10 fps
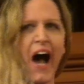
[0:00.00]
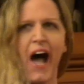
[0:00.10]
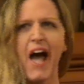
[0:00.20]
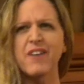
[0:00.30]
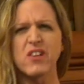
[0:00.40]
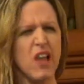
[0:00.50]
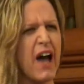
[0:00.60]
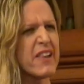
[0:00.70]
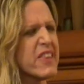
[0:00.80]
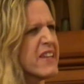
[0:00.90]
I have a
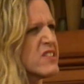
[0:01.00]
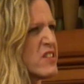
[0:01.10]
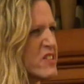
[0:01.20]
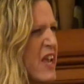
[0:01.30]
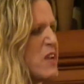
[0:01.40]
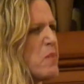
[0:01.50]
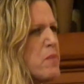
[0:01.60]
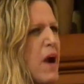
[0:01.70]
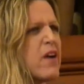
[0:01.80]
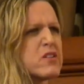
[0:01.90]
lot of things to say, and
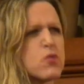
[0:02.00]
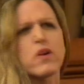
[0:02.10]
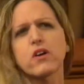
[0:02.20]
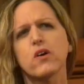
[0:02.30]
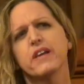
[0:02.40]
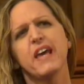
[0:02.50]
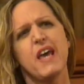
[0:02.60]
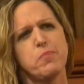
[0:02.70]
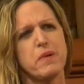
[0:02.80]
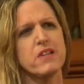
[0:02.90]
my parents were good
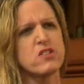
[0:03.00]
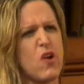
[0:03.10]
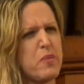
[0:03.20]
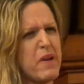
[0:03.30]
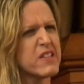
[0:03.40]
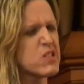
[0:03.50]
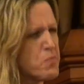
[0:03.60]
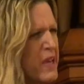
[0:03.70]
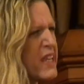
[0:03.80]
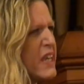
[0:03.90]
hippies, so I've been
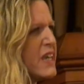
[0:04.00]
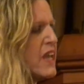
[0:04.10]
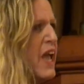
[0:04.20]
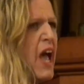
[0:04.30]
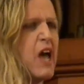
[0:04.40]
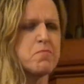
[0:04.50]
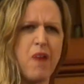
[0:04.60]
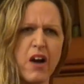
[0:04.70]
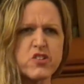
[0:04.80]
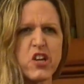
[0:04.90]
speaking and
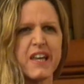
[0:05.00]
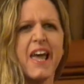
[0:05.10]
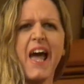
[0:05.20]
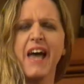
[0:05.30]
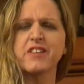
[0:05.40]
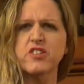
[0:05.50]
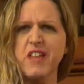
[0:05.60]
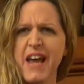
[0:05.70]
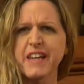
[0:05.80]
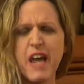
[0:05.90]
marching and
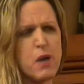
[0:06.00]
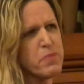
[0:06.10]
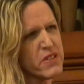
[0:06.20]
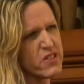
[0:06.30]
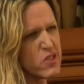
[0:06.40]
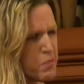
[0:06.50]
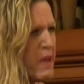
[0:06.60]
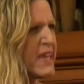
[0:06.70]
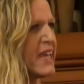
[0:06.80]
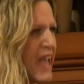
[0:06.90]
standing up and
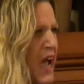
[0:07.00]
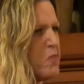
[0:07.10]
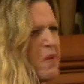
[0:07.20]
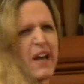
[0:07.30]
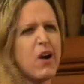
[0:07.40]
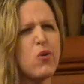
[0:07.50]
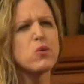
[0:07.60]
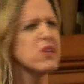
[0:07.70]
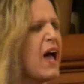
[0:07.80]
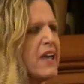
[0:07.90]
speaking out my
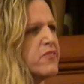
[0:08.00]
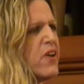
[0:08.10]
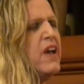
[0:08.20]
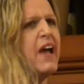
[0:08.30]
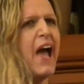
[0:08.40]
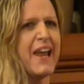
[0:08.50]
whole life.